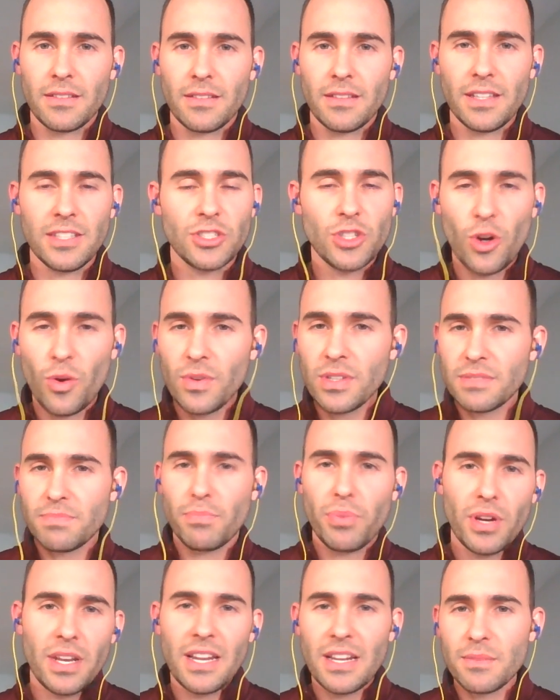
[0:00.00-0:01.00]
He's always
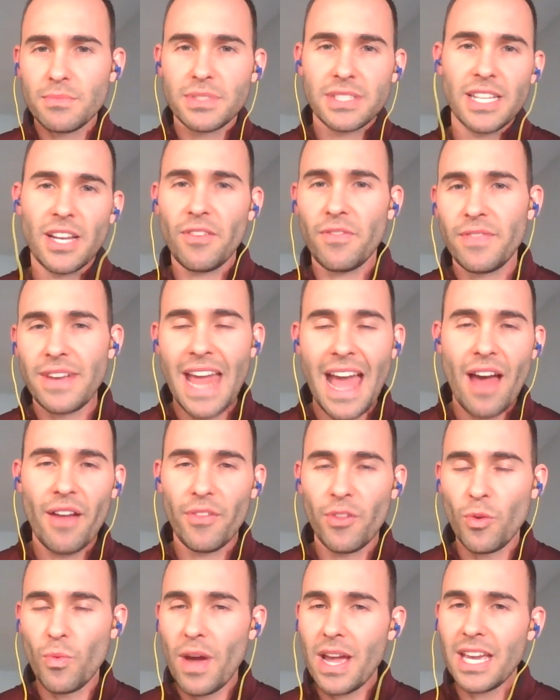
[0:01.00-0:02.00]
putting himself down
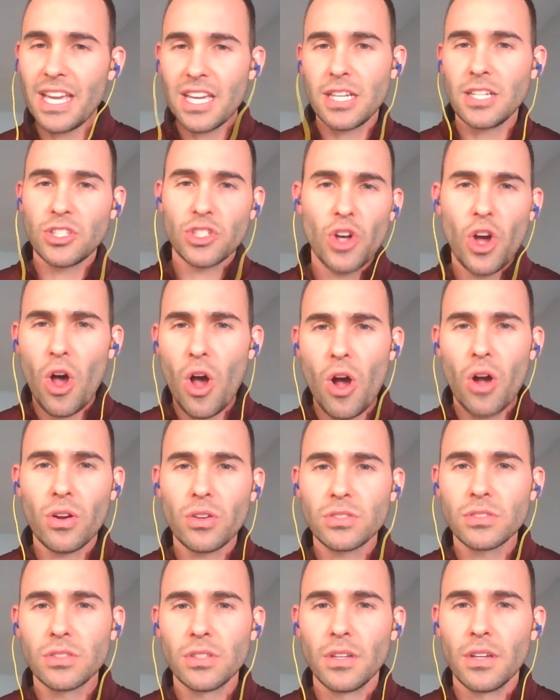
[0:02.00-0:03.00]
the way he
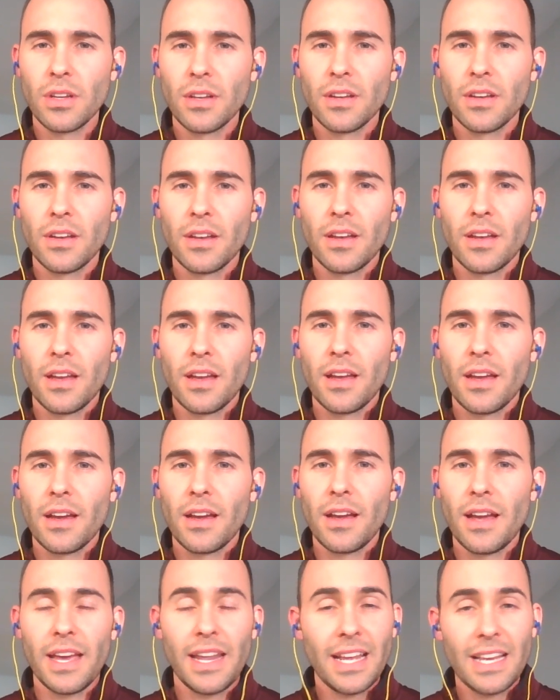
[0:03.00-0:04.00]
talks.
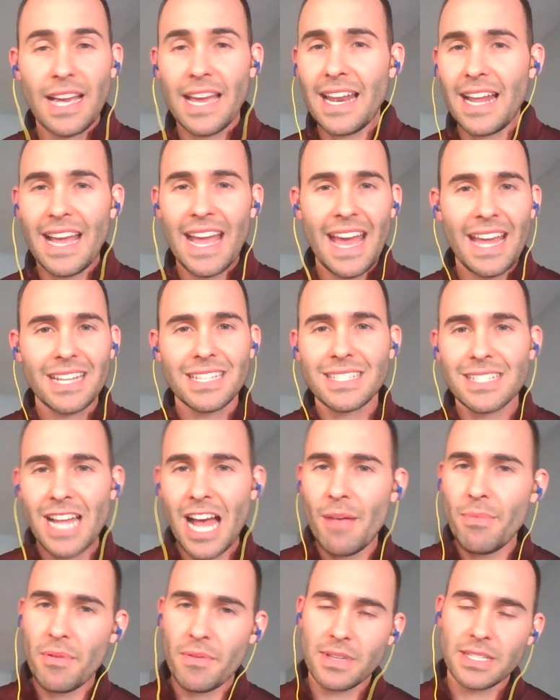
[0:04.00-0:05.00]
And I had to
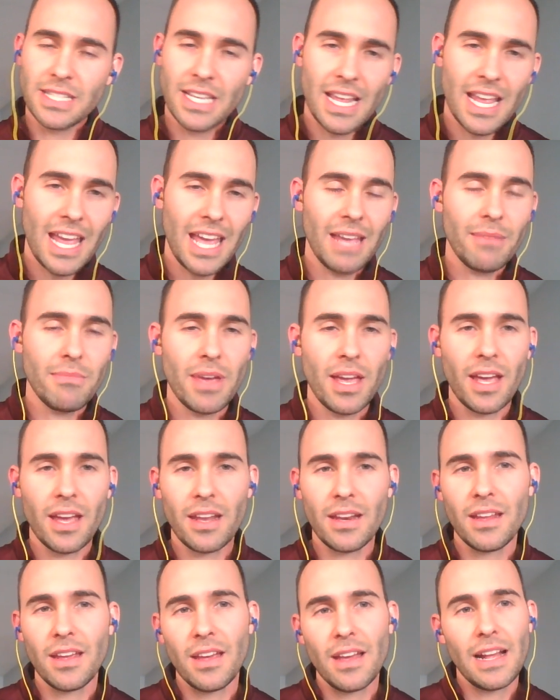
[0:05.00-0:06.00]
stop him. I said, hey,
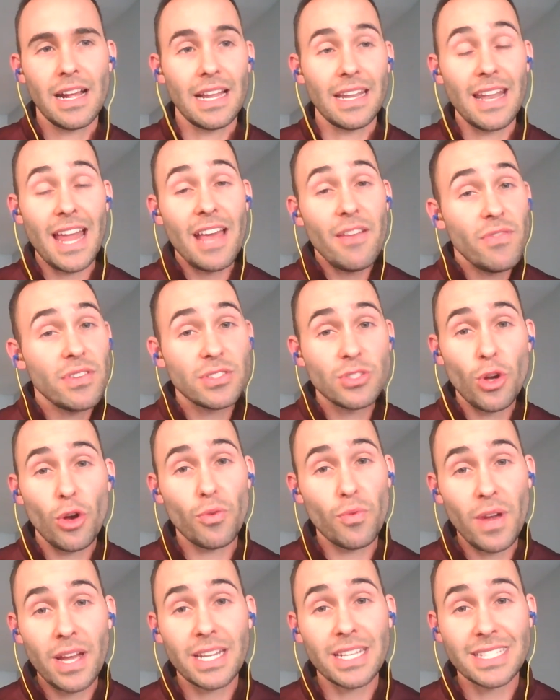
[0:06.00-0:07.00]
man, life is
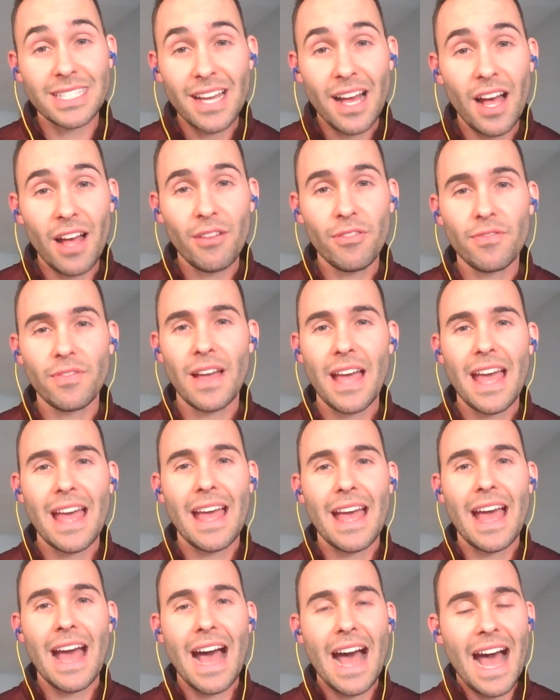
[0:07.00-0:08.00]
already tough.
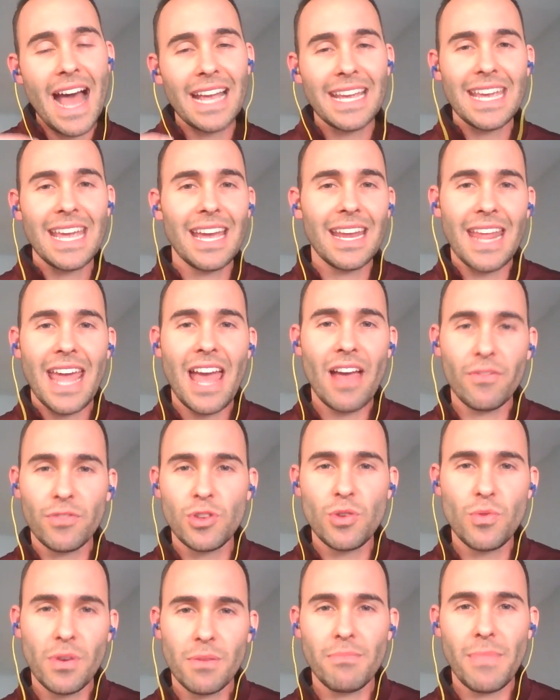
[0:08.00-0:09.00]
I can't have
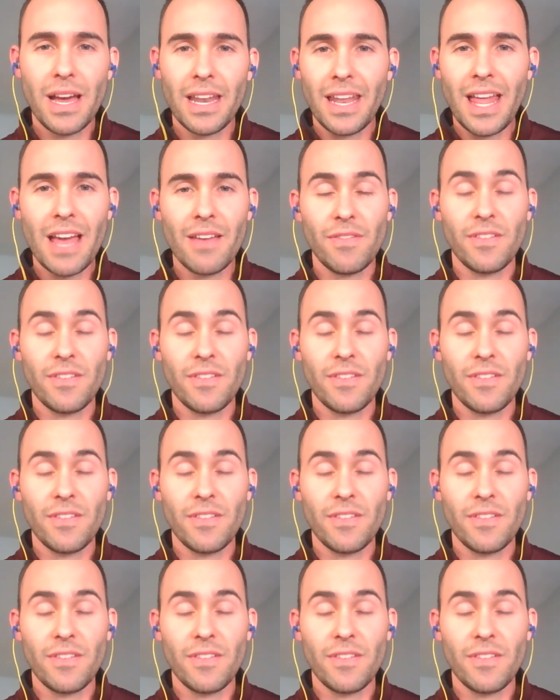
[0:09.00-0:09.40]
you in my life.